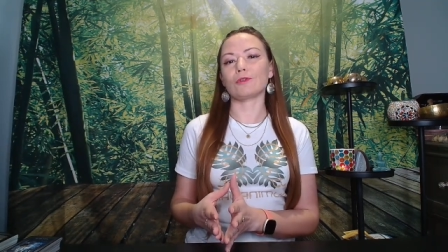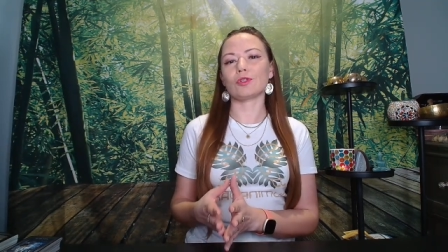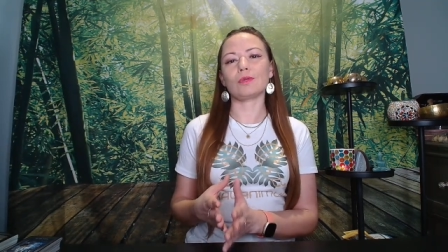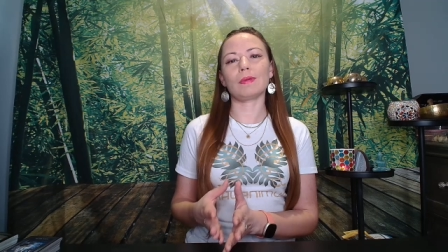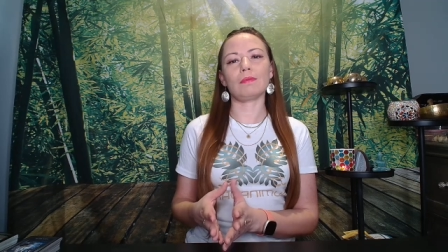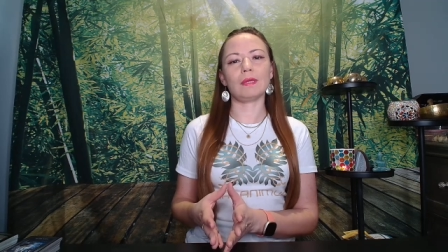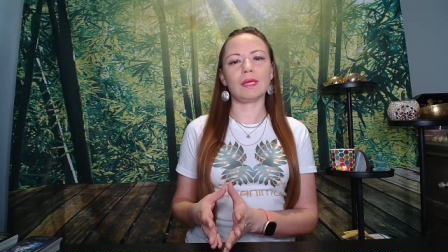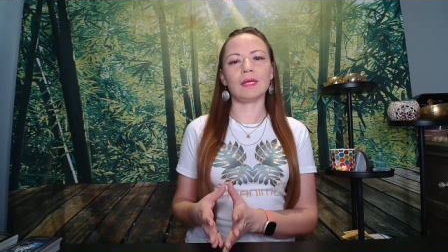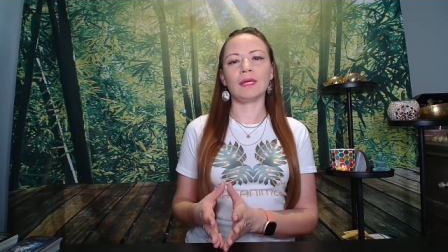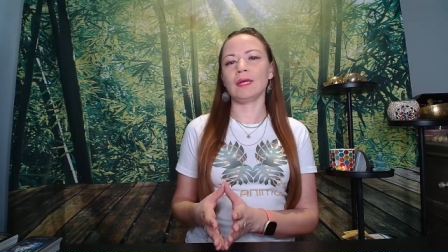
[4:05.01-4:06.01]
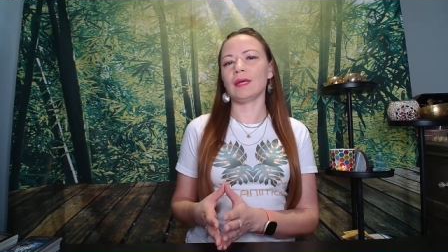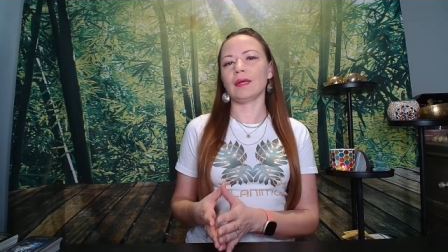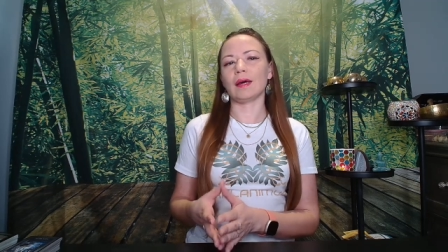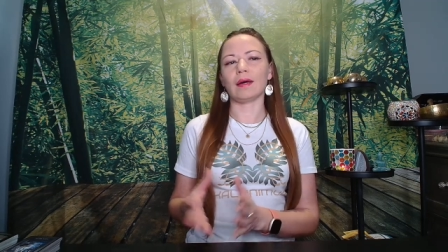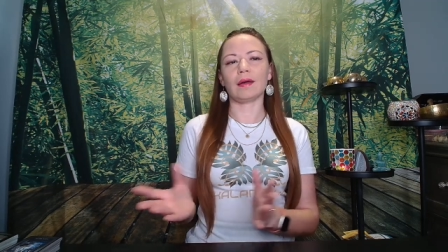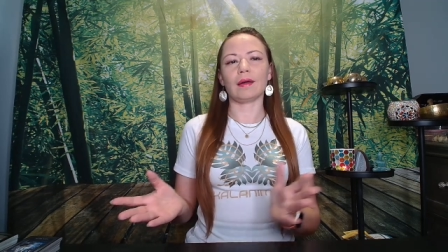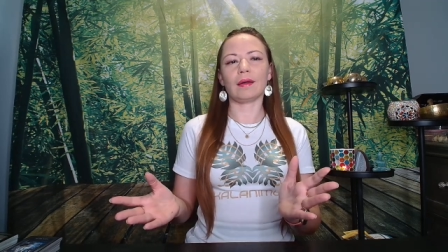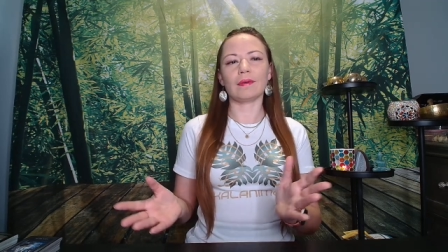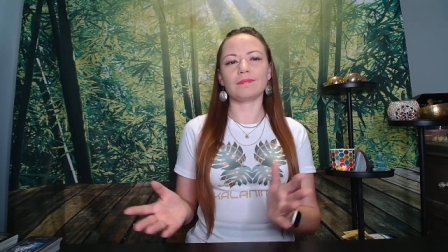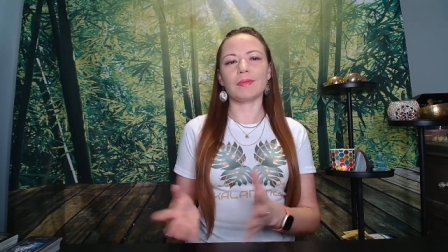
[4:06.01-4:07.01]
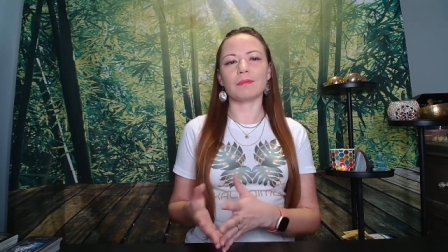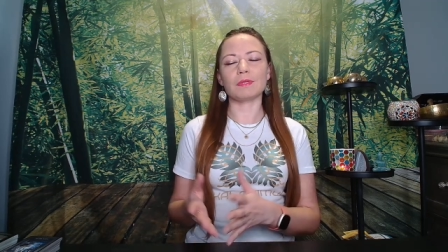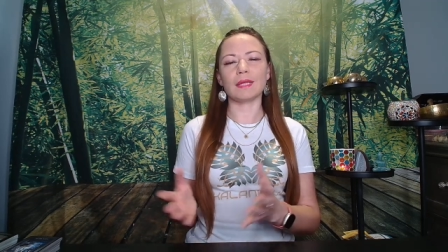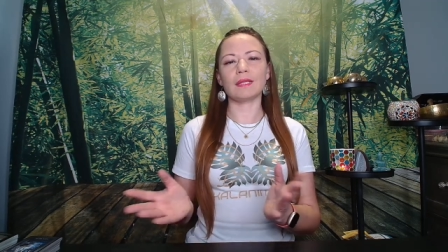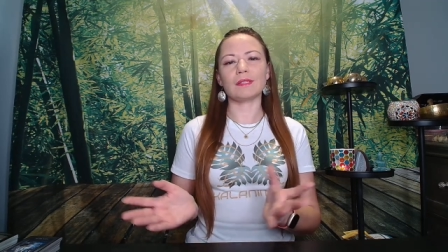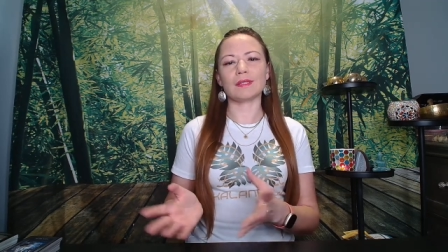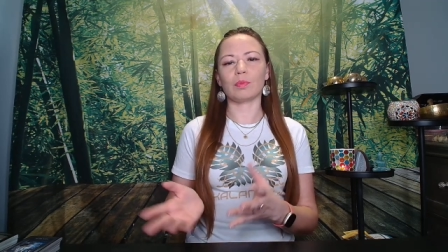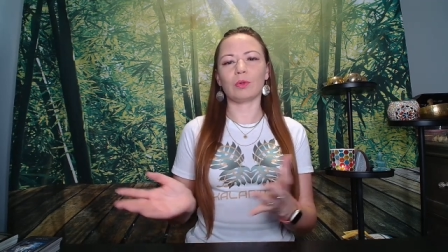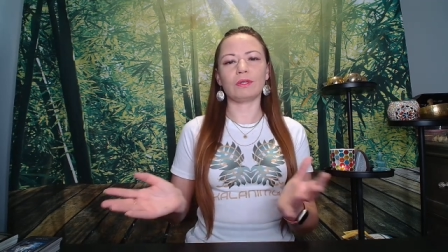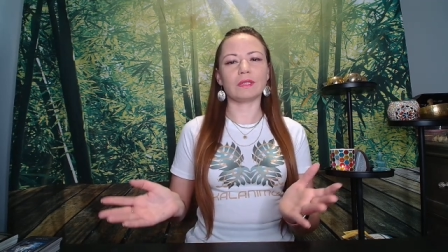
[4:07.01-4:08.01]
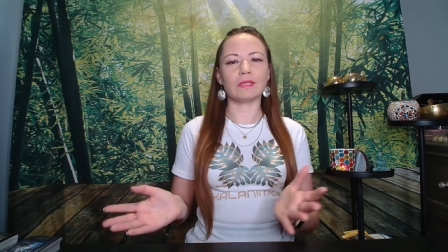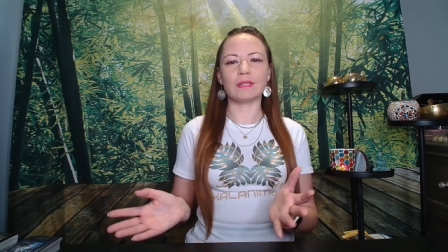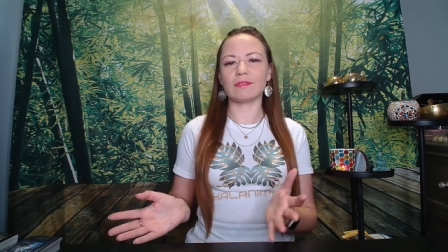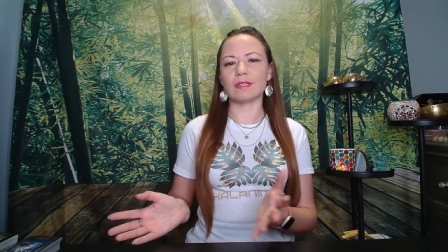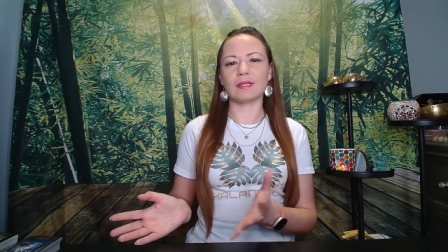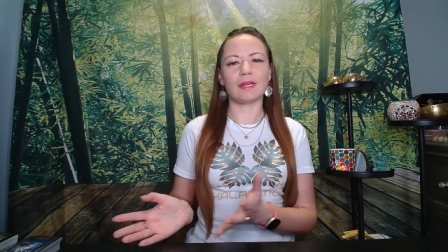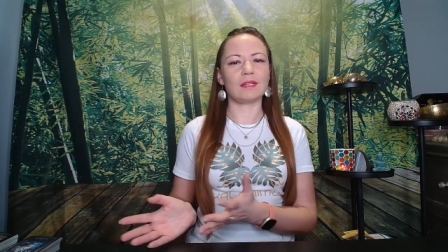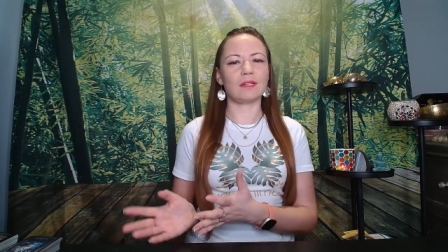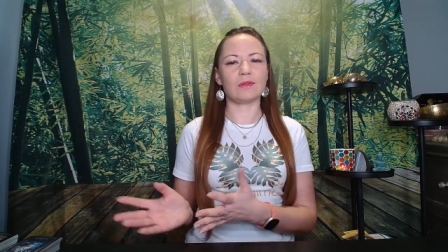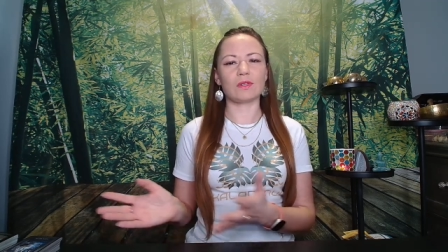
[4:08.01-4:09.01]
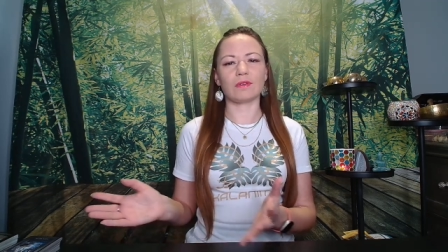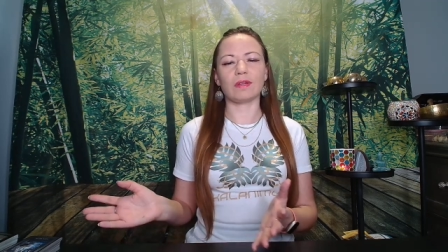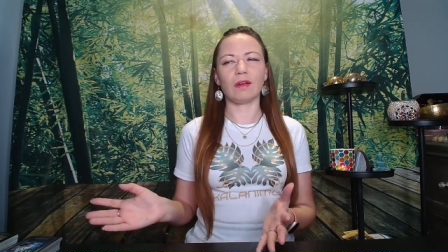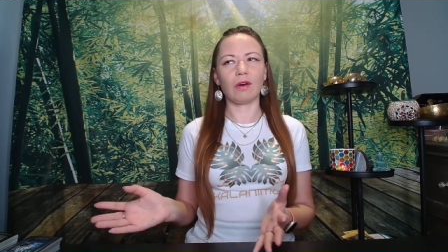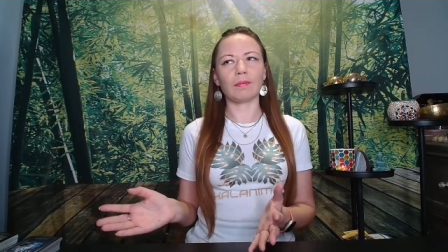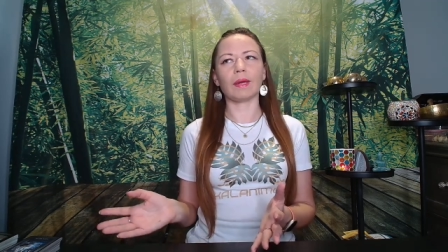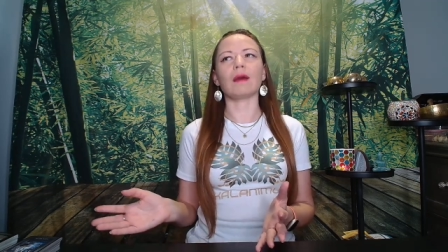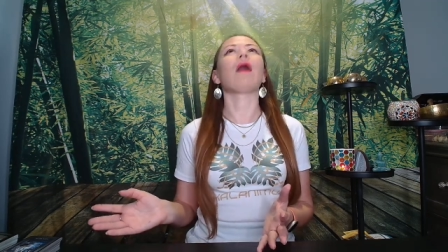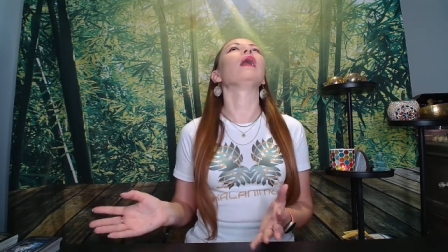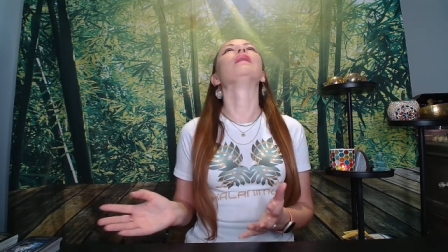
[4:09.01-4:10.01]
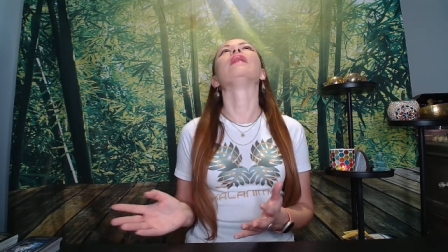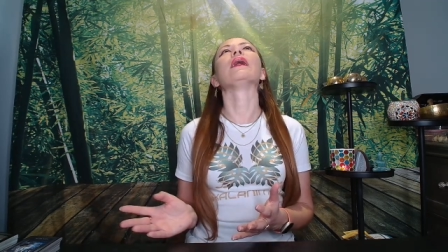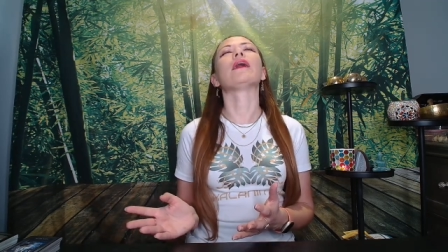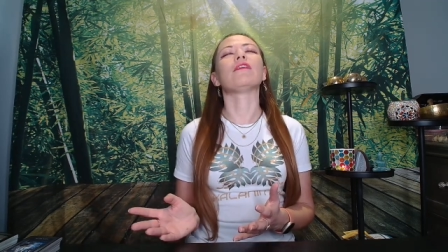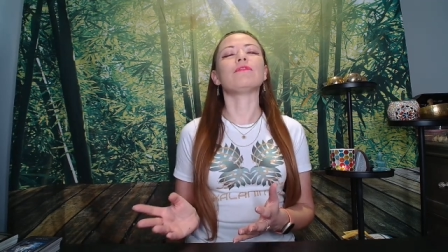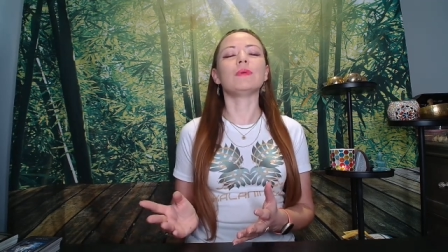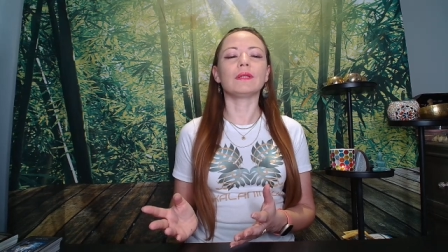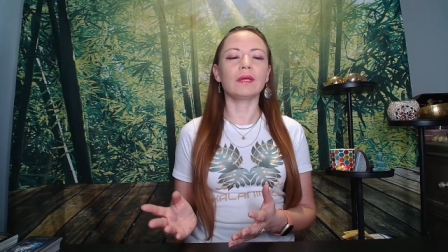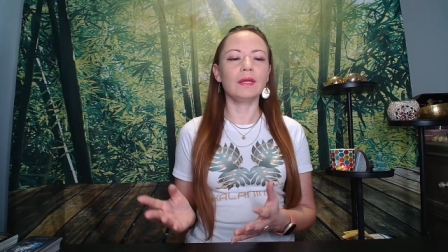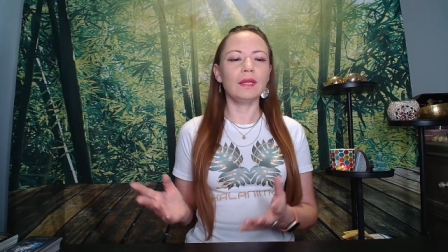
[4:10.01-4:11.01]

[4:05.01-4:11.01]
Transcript: So you may be upset, disappointed, devastated, or like, oh my God, like, I've been